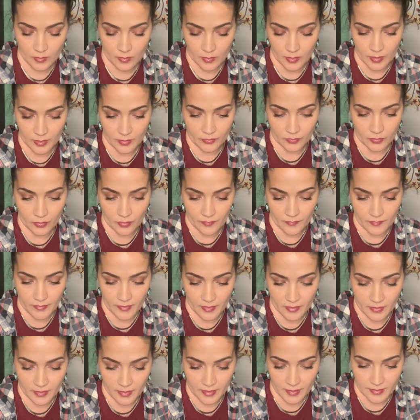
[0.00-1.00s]
don't know if
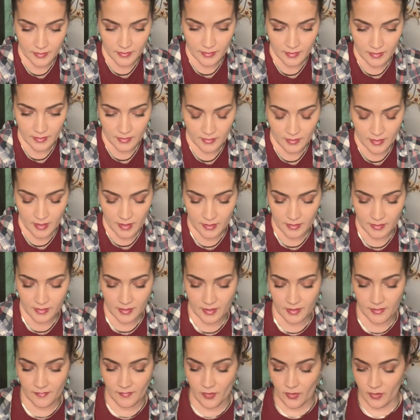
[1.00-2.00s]
Aaron has the, yeah, he's
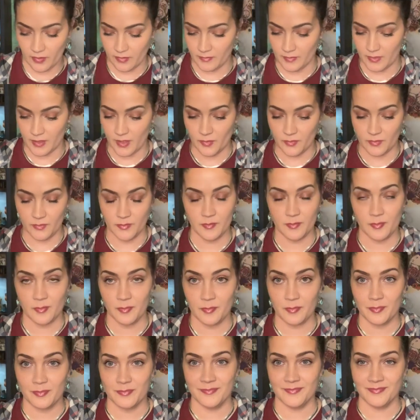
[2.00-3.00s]
got the volume down.
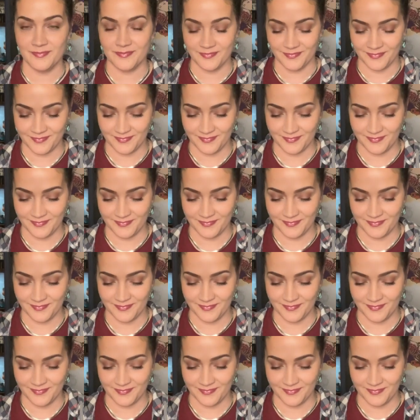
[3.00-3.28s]
Come